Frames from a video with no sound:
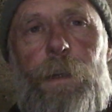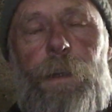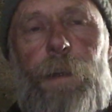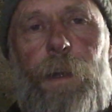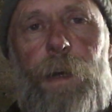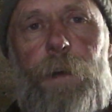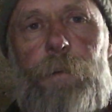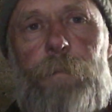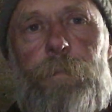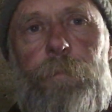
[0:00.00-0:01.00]
Now,
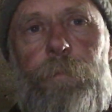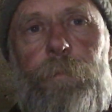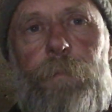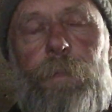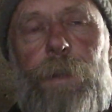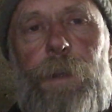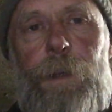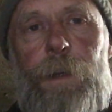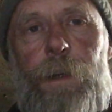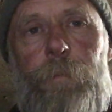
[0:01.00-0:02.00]

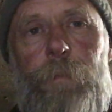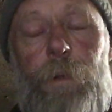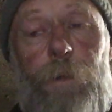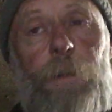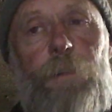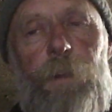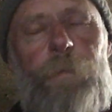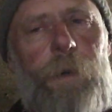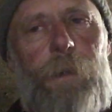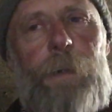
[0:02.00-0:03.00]
I'll do
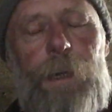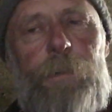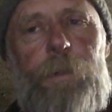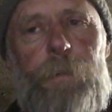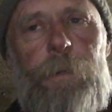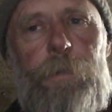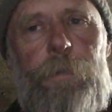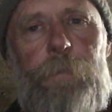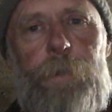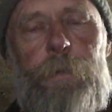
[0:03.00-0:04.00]
one actually with
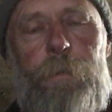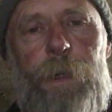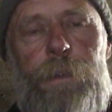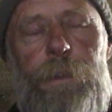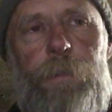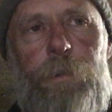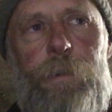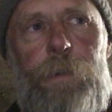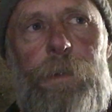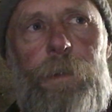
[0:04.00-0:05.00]
some little magnets
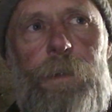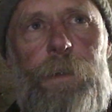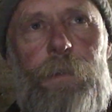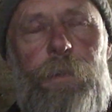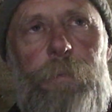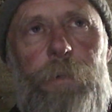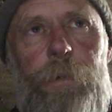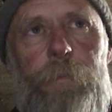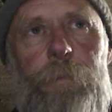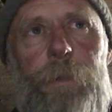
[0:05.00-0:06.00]
on at some
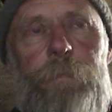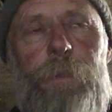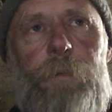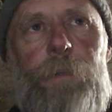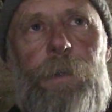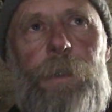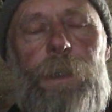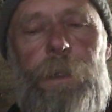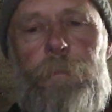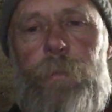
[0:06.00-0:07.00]
point. I haven't got any
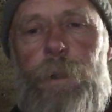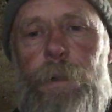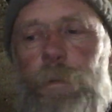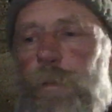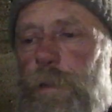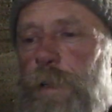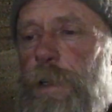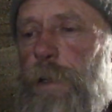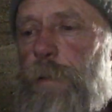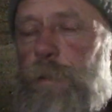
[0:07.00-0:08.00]
here, but I'll get
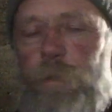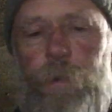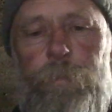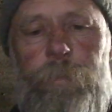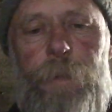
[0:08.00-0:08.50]
hold of some.